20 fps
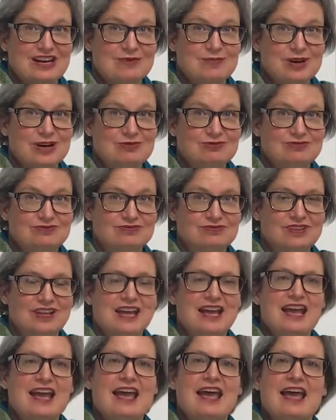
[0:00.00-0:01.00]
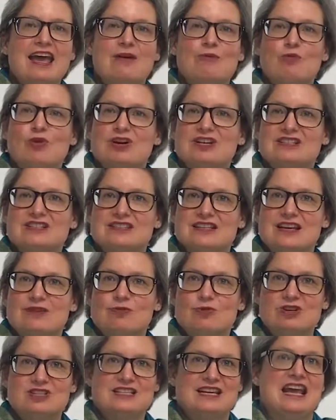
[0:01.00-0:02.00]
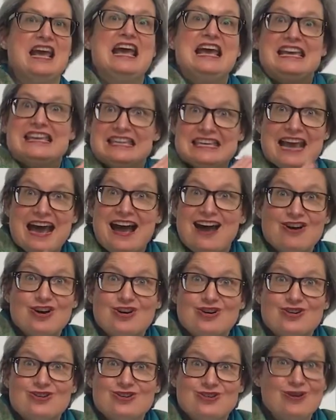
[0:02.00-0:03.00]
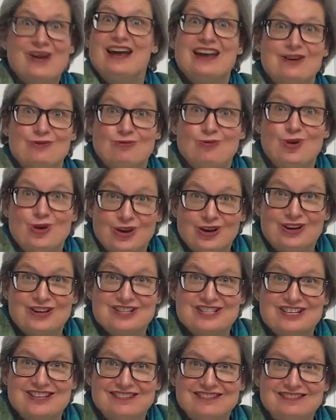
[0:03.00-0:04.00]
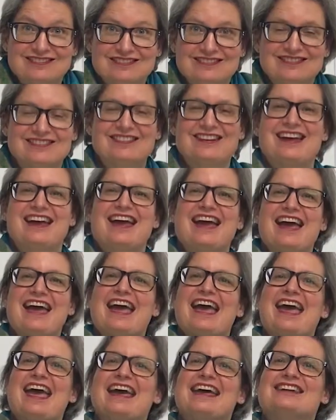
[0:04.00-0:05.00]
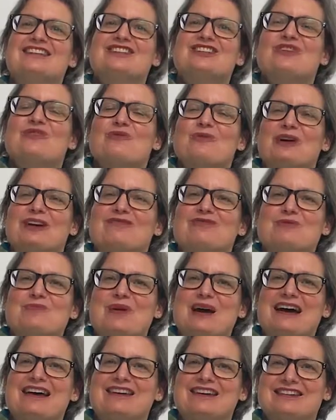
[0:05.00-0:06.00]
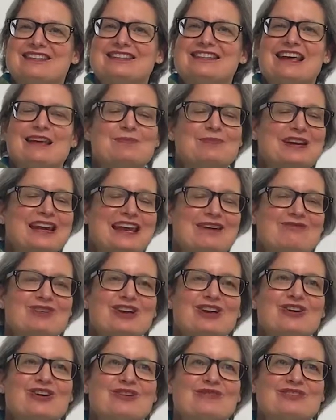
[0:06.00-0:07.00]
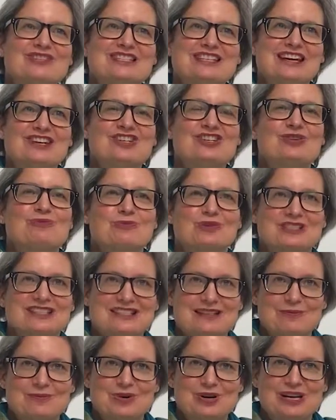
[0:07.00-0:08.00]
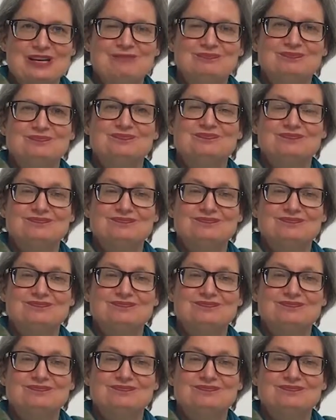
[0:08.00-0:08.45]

an email. And what it said was, Yahoo! It worked! And one of the partners had been having a conversation with somebody,